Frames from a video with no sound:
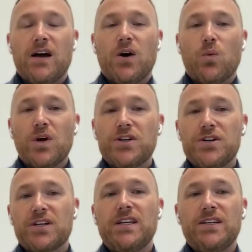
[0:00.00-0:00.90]
What are
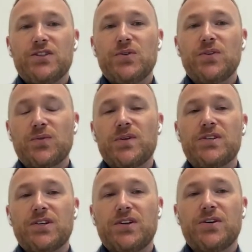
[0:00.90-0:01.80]
your key 2 to 3
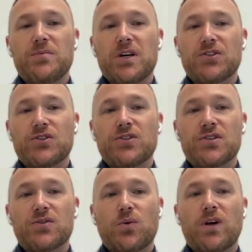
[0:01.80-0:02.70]
security
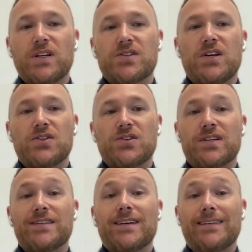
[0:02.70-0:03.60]
measures organizations
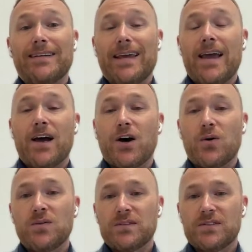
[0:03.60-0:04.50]
can take
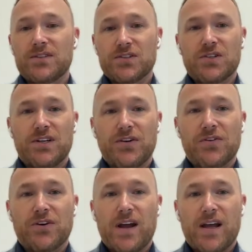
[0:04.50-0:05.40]
now to
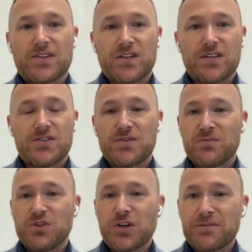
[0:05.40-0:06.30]
secure their assets?
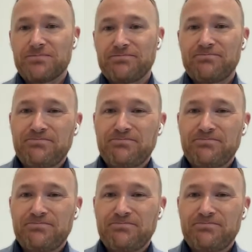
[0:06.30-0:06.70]
Sean?